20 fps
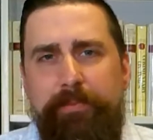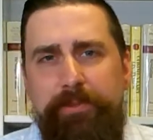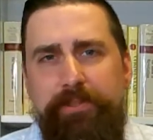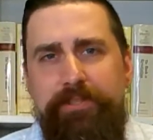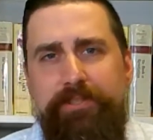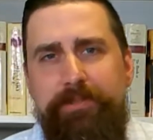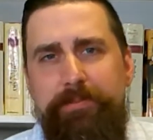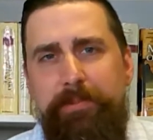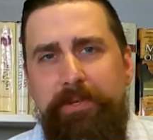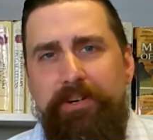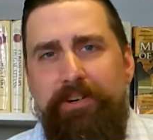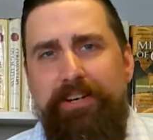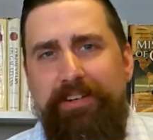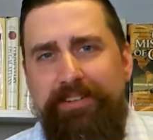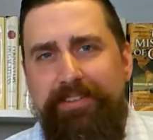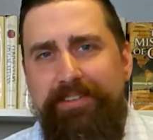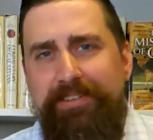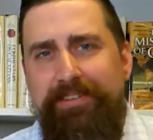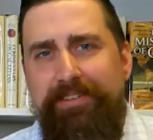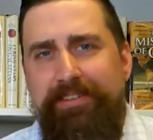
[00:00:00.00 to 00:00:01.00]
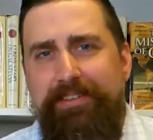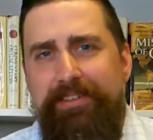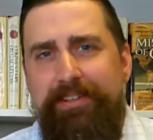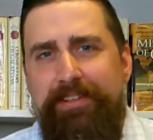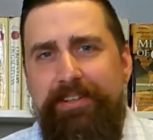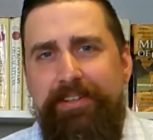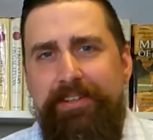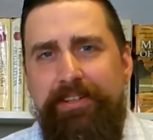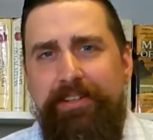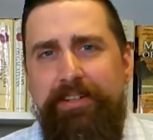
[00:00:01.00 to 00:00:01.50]
with the Spirit?
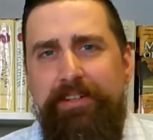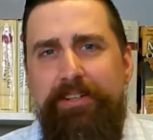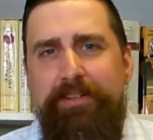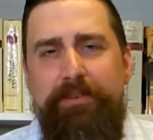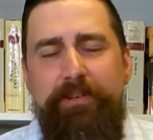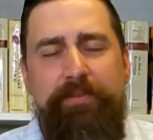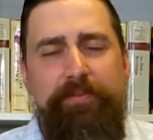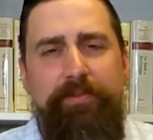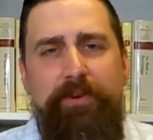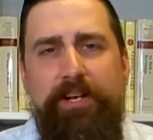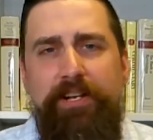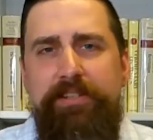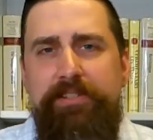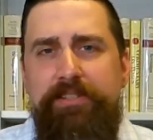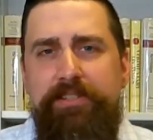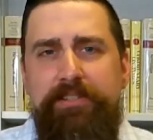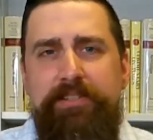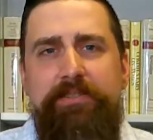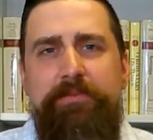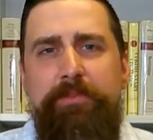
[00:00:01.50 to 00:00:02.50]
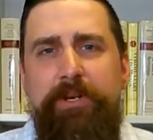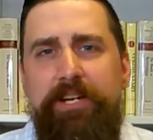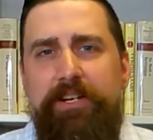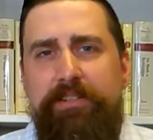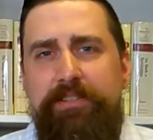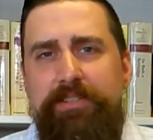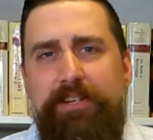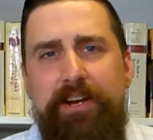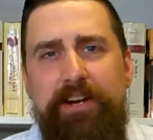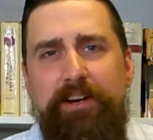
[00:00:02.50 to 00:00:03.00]
My friends, this is my
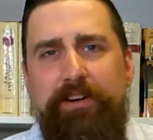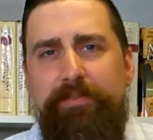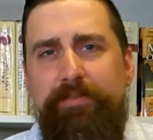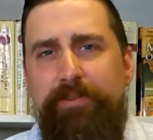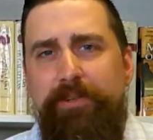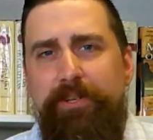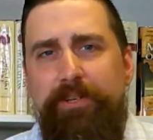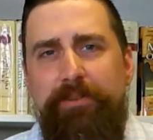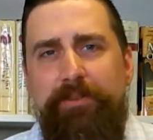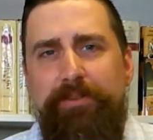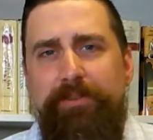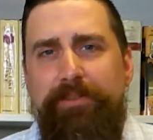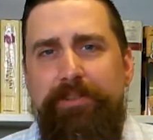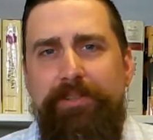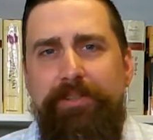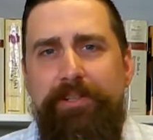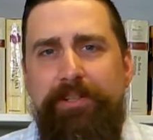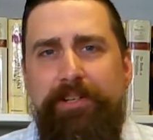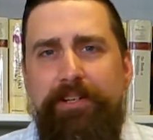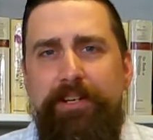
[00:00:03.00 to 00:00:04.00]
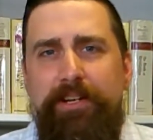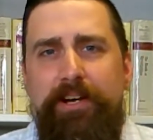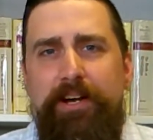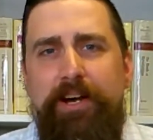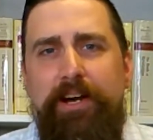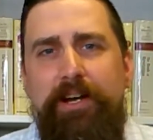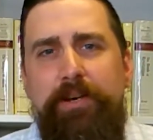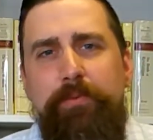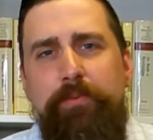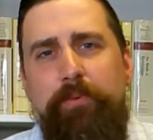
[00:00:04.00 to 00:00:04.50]
desire for you.
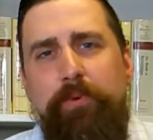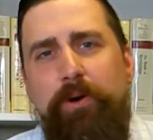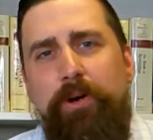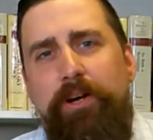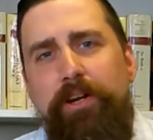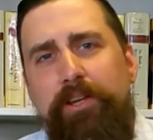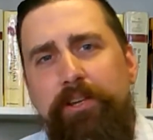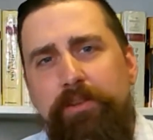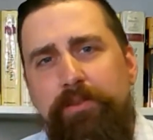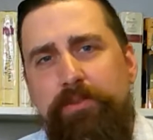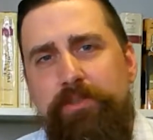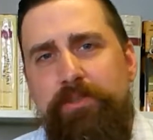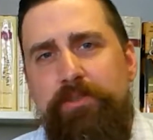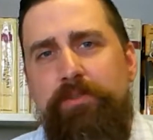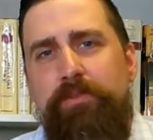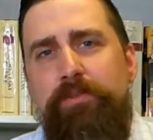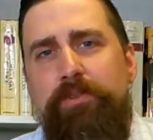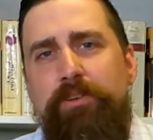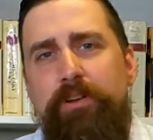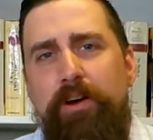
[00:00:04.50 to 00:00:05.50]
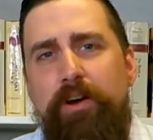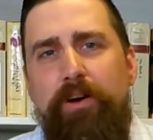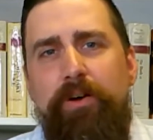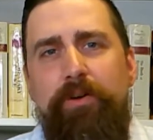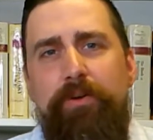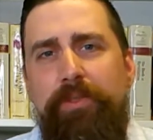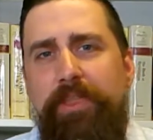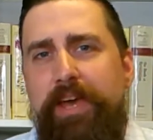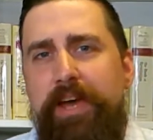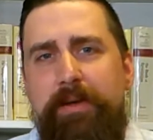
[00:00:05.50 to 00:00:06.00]
I want you to
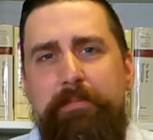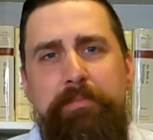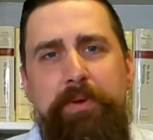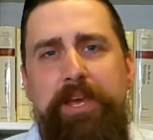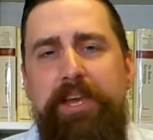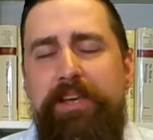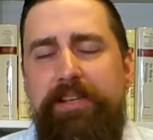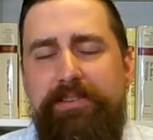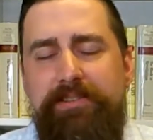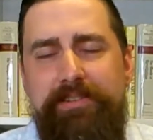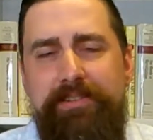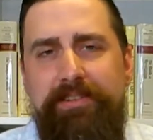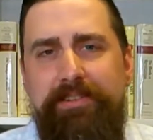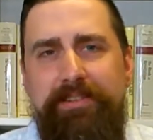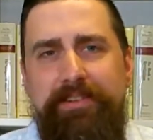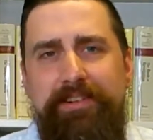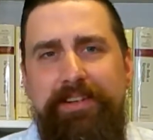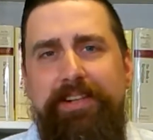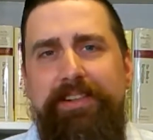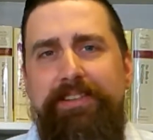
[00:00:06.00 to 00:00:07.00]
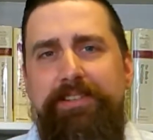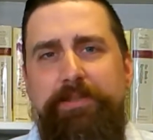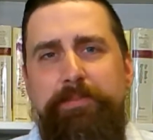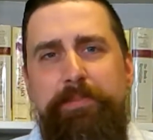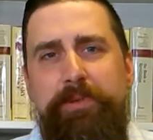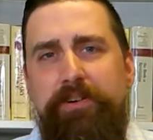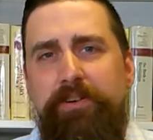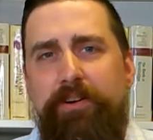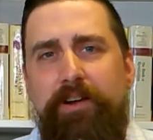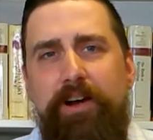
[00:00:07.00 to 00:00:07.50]
know that peace that the
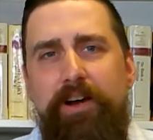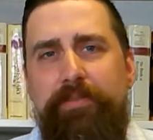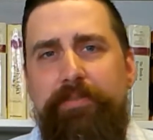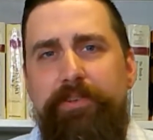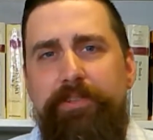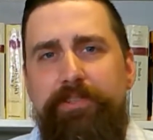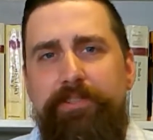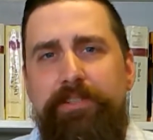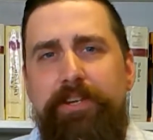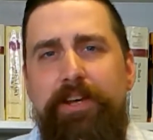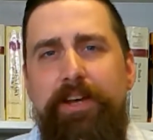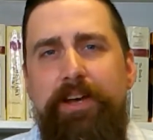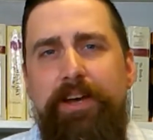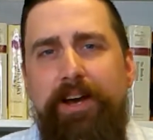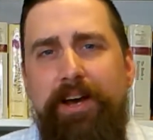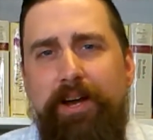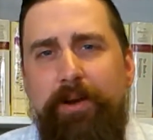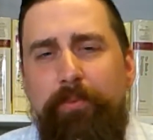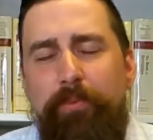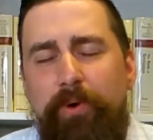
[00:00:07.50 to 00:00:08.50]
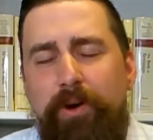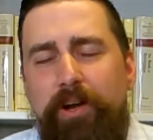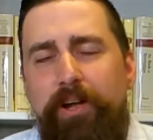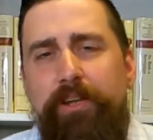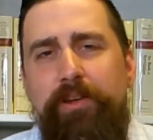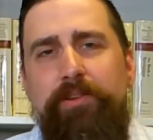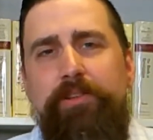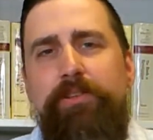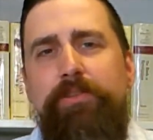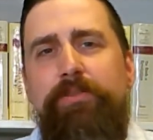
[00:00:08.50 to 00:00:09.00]
Spirit offers. I
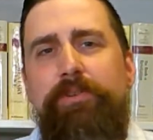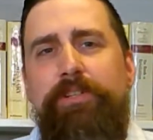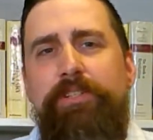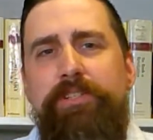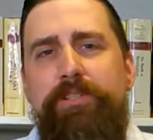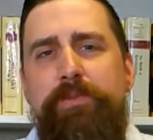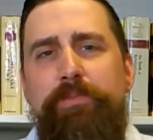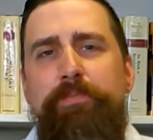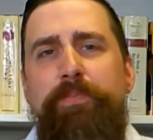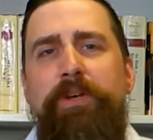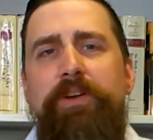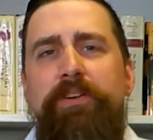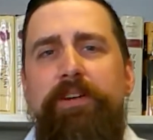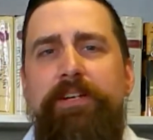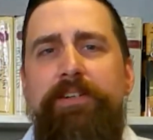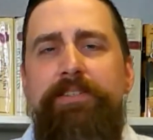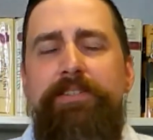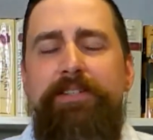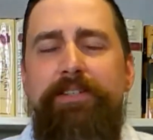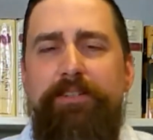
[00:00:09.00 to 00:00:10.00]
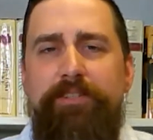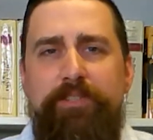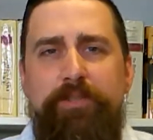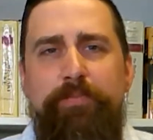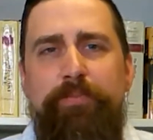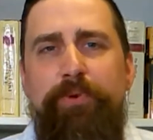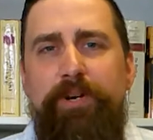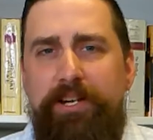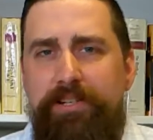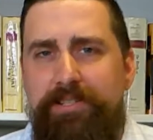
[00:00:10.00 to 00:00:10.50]
want you to experience and
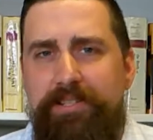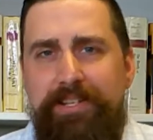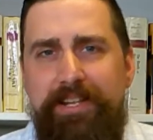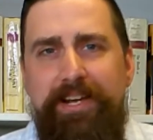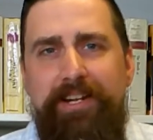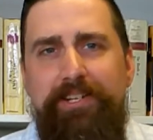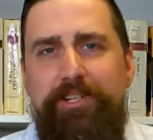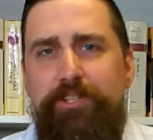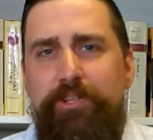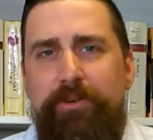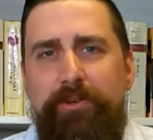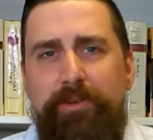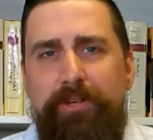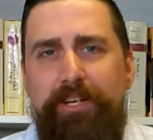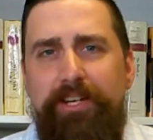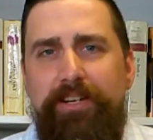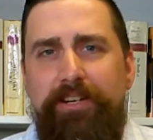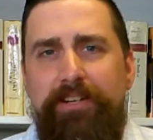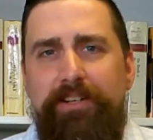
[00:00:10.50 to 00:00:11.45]
express that joy,